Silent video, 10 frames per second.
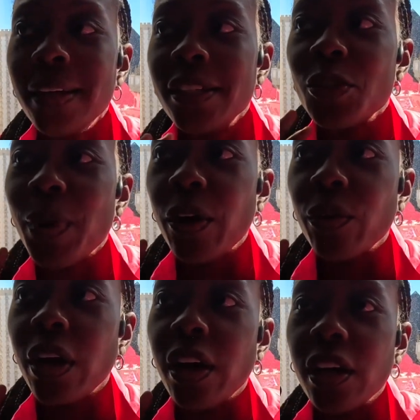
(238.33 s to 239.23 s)
It's
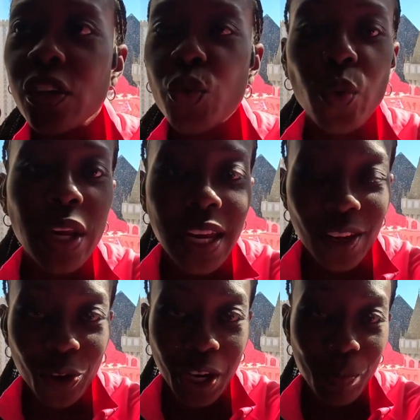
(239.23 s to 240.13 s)
about a 20
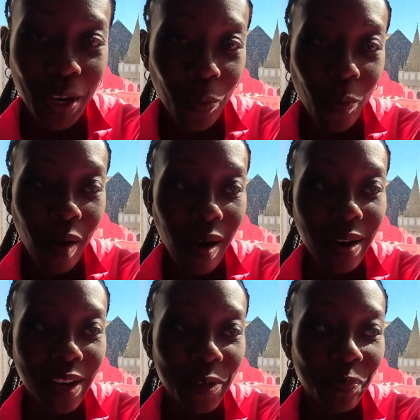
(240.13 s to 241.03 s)
to 30 minute
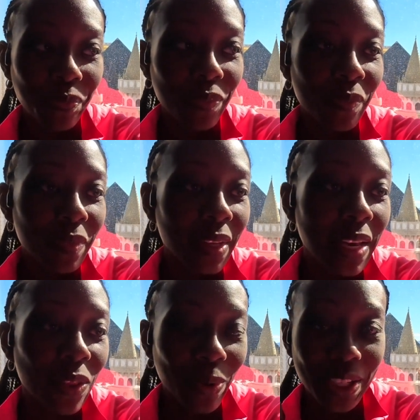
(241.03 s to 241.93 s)
walk,
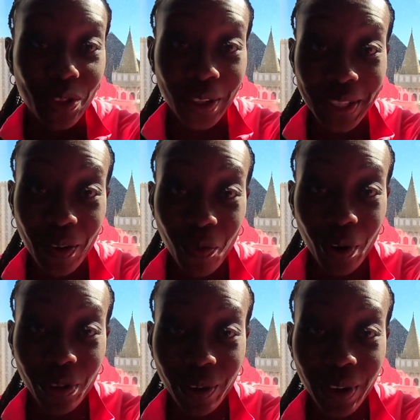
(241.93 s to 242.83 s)
and the race starts at
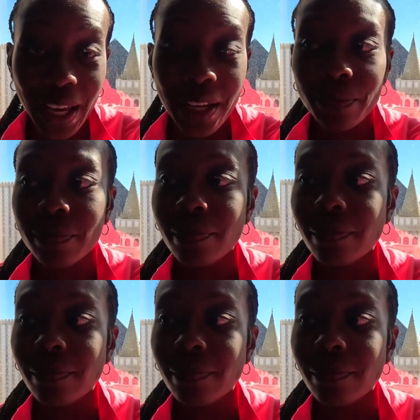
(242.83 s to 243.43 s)
4:30.